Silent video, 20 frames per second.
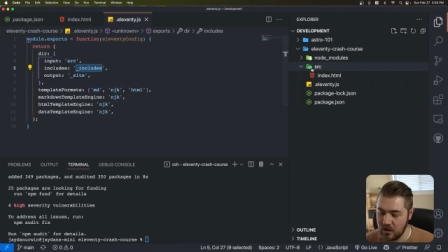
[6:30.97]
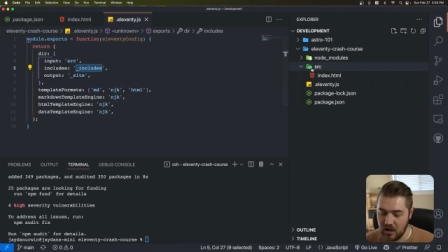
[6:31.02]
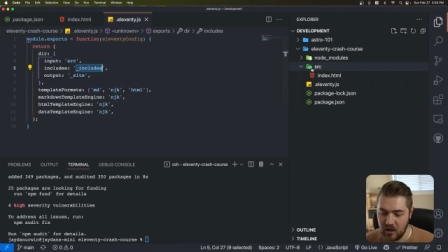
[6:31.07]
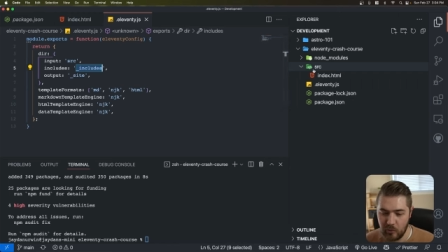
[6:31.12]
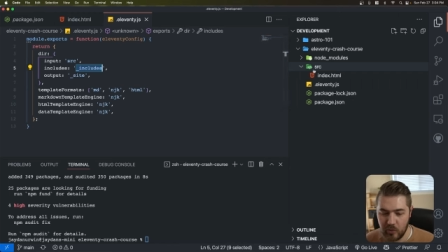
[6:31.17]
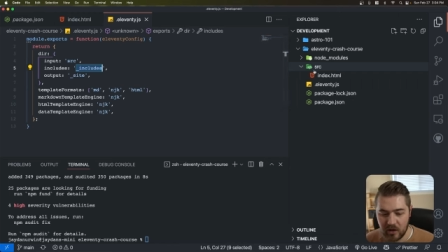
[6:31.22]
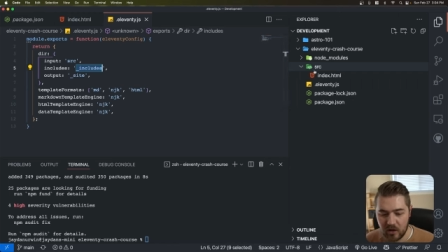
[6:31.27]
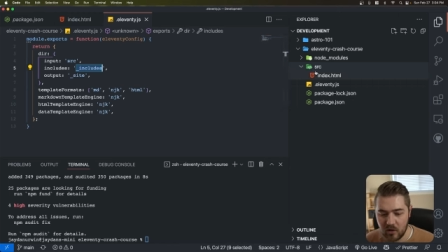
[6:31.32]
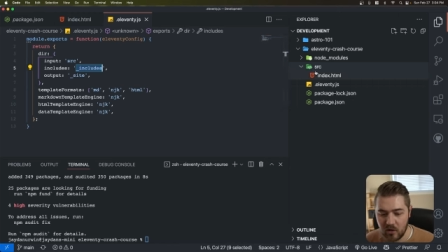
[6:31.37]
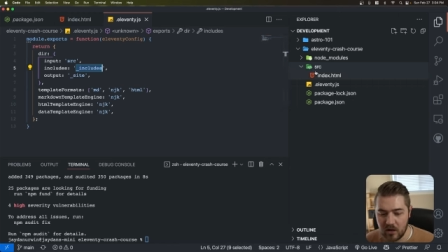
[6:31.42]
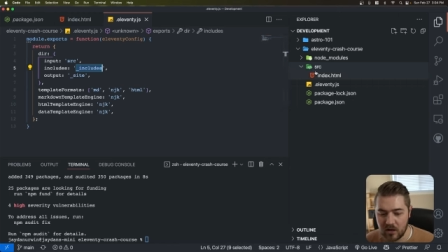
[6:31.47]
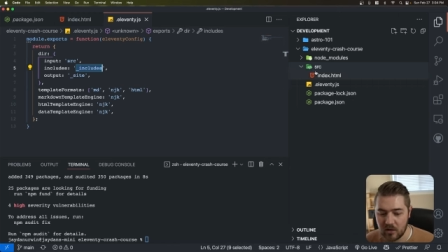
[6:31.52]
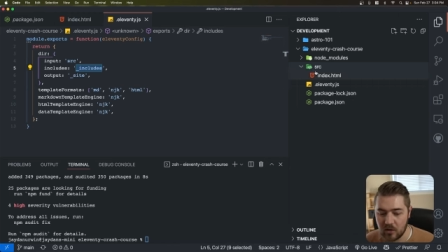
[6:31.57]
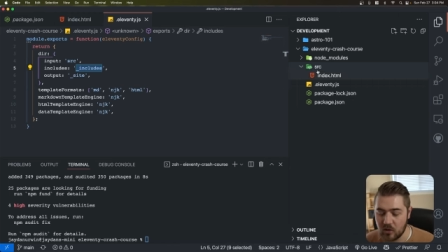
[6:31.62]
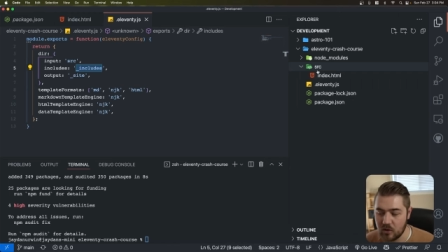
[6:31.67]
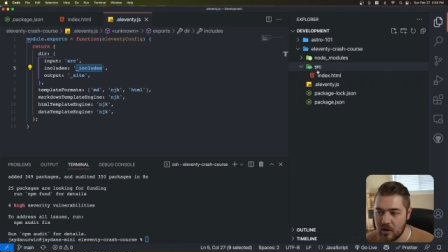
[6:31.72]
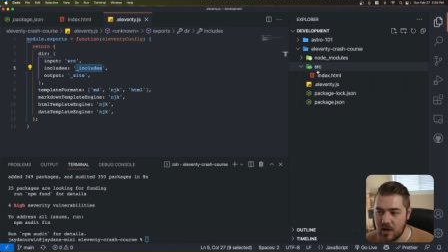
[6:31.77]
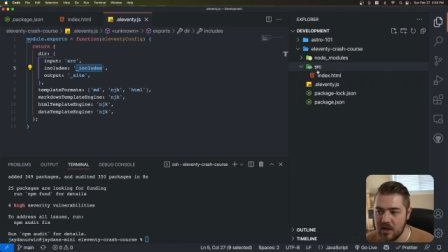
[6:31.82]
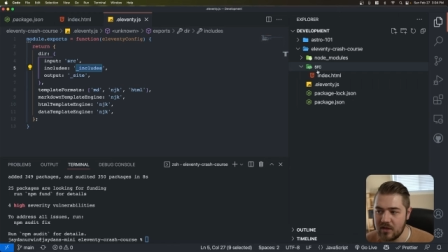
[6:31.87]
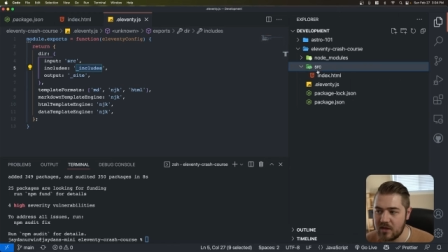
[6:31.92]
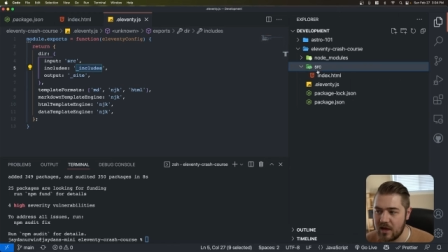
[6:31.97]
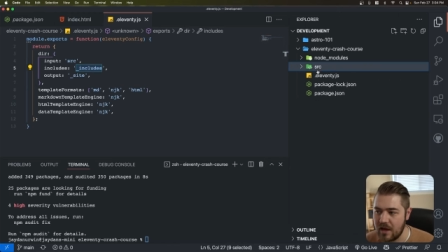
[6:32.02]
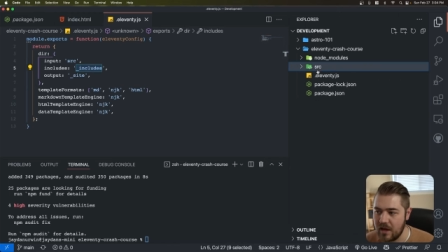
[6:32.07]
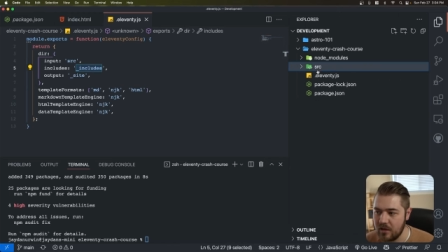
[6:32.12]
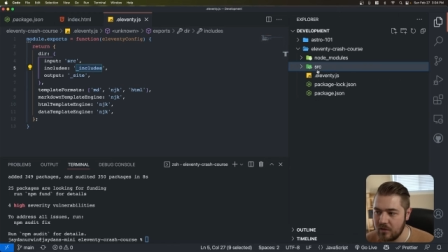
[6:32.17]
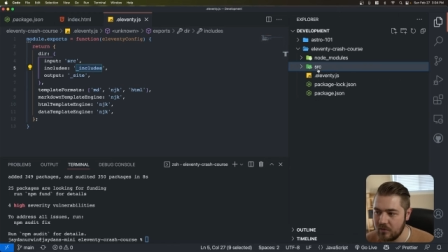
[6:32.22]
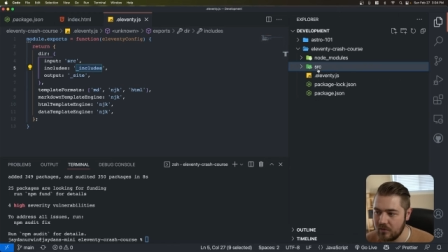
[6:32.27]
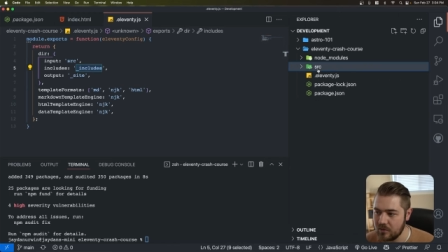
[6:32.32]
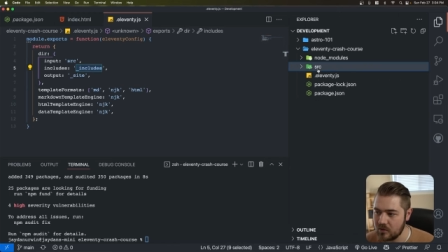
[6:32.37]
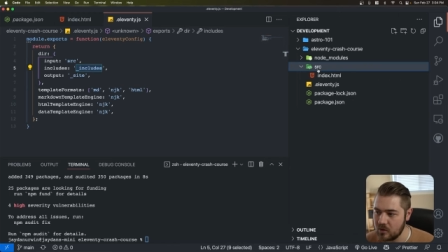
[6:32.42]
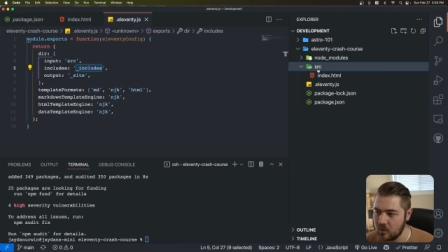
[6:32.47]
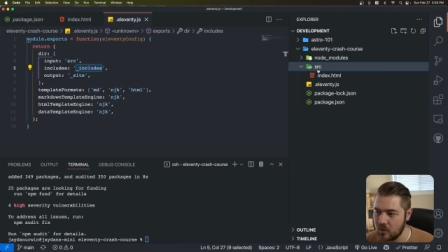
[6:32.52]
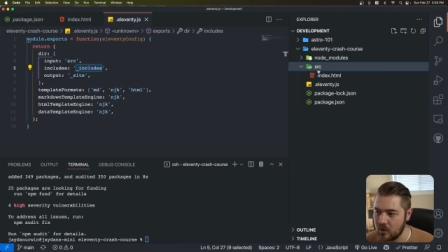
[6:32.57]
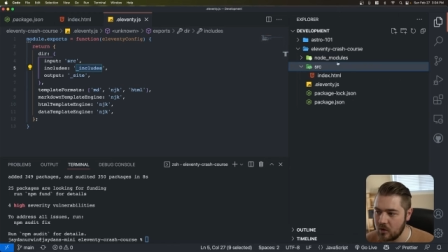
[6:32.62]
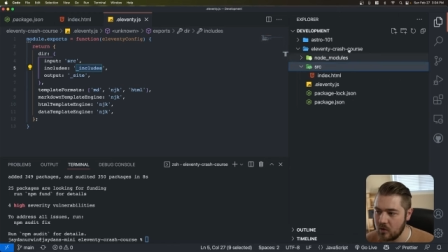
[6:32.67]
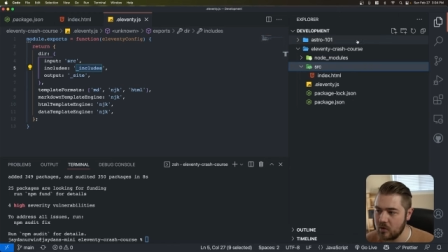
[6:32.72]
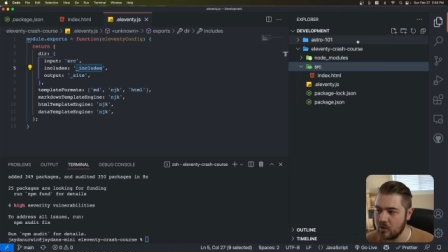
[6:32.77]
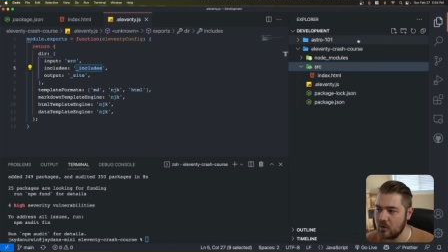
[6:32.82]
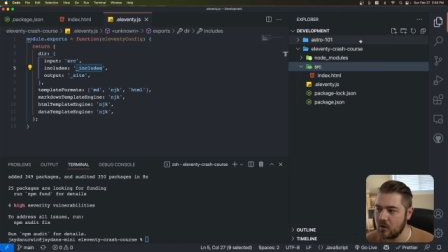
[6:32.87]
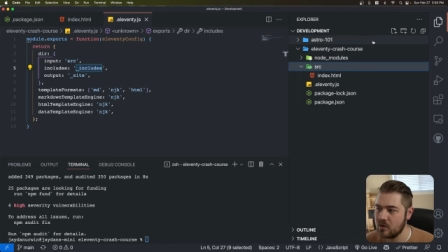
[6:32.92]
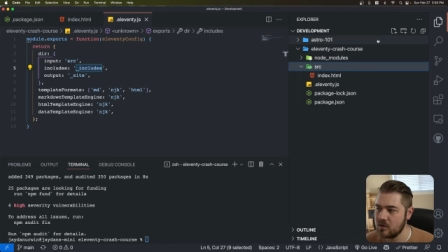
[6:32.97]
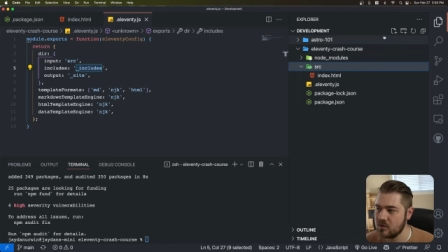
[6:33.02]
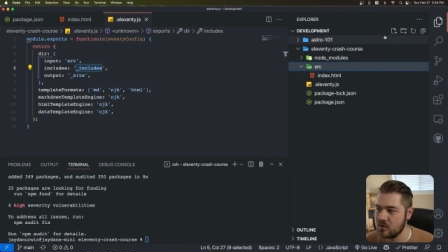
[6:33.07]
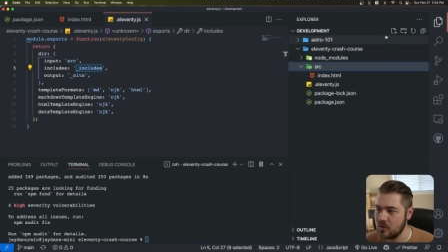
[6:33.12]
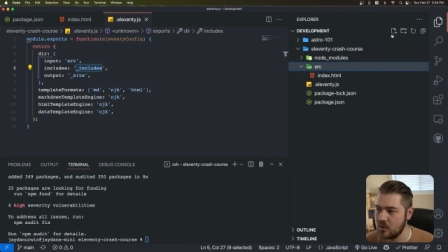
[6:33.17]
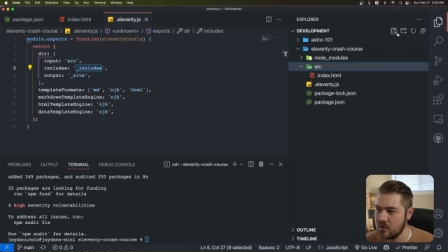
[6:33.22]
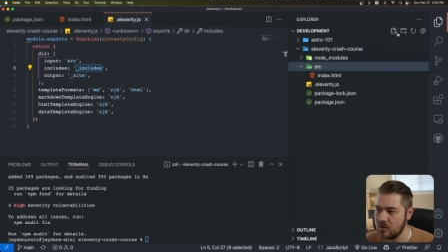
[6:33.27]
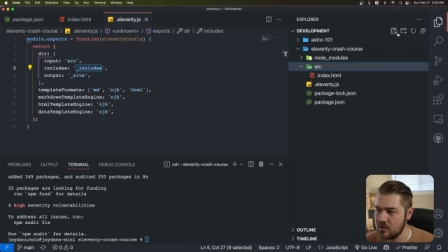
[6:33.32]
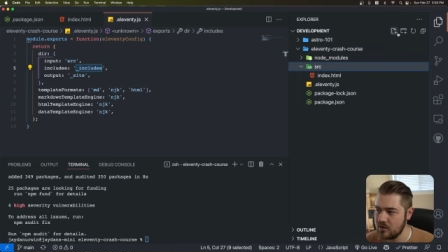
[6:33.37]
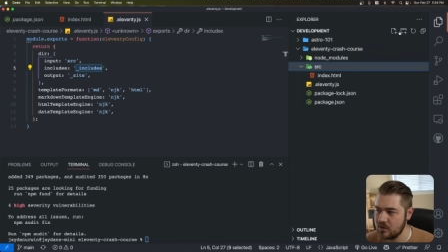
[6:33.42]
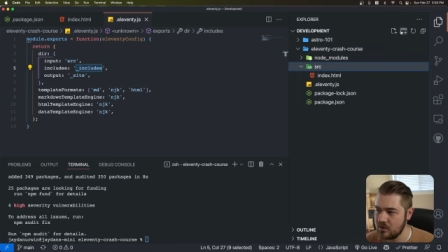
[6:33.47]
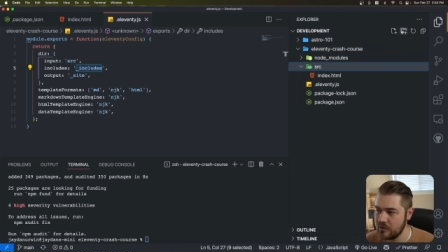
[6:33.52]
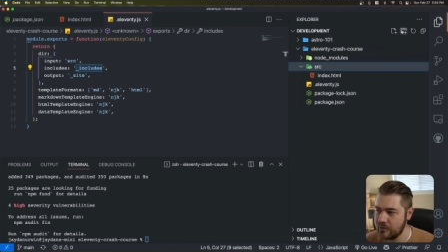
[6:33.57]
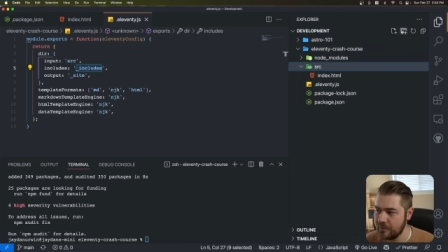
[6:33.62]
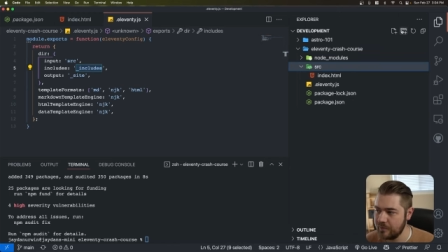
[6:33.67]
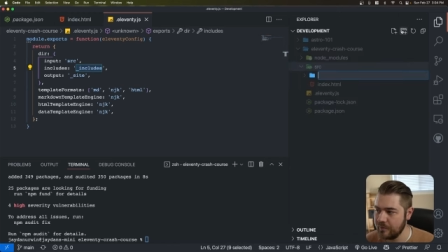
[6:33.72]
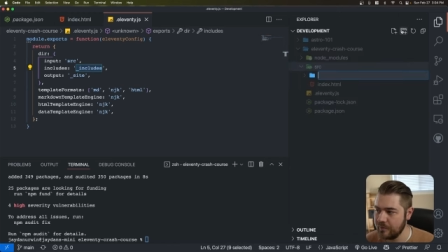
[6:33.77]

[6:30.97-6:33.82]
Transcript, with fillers: And we can go ahead and create that. So we'll go into our source,